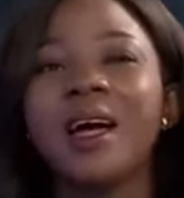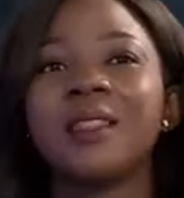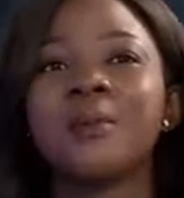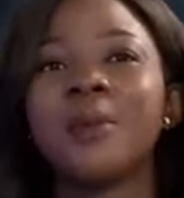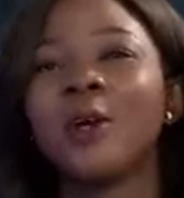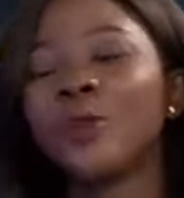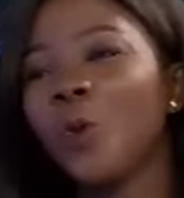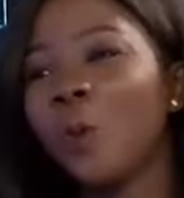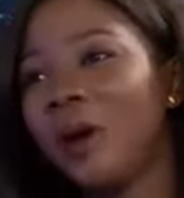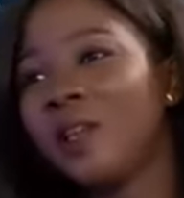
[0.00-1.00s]
And then by
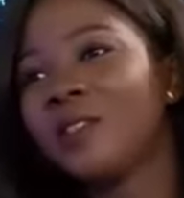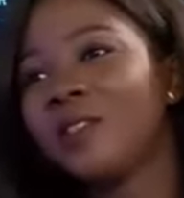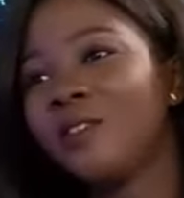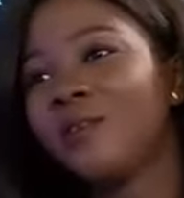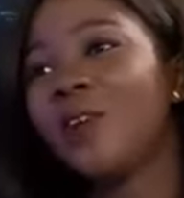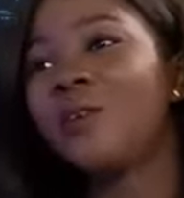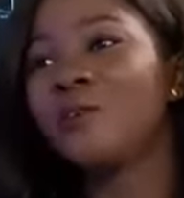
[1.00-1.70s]
October, let's say the value